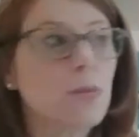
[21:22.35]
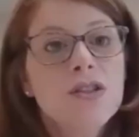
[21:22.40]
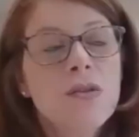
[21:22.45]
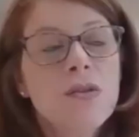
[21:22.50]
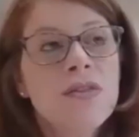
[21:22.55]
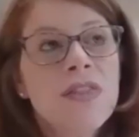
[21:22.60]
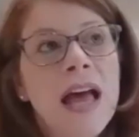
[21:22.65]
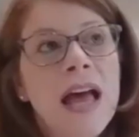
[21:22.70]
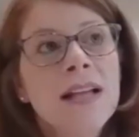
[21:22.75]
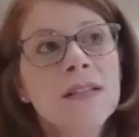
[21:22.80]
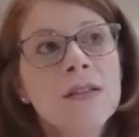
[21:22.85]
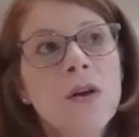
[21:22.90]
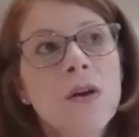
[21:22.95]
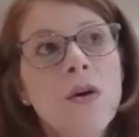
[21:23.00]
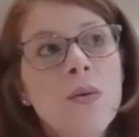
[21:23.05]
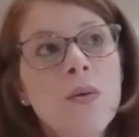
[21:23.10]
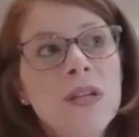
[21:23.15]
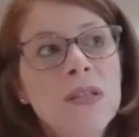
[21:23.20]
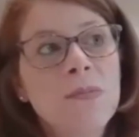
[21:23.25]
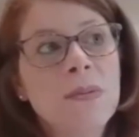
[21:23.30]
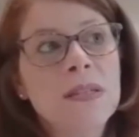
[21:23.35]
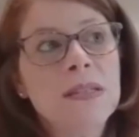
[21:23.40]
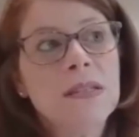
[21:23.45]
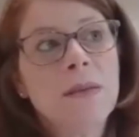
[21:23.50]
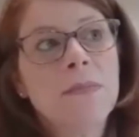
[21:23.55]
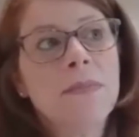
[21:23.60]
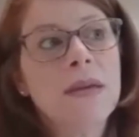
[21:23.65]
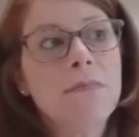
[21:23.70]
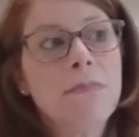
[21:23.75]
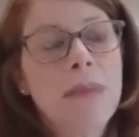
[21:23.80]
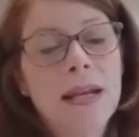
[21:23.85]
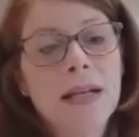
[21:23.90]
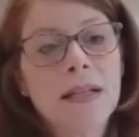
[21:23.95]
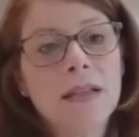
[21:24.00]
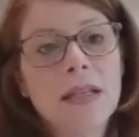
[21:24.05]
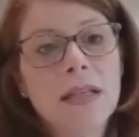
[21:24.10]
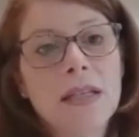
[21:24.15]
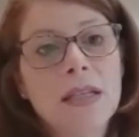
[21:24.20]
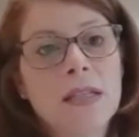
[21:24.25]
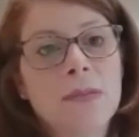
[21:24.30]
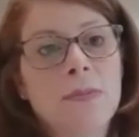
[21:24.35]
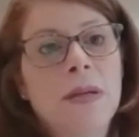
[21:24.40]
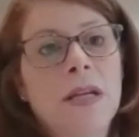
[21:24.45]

So that's always been something medically that's